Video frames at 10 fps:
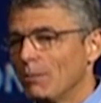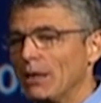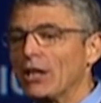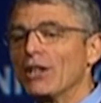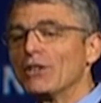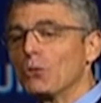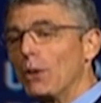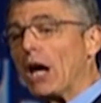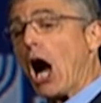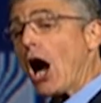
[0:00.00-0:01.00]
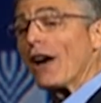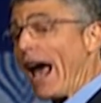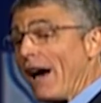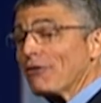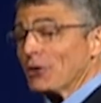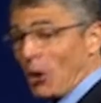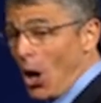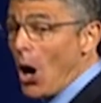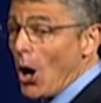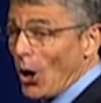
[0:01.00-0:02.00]
Because we are, after
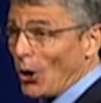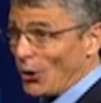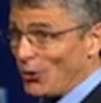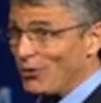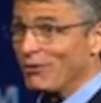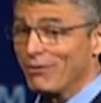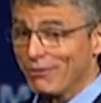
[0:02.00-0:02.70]
all,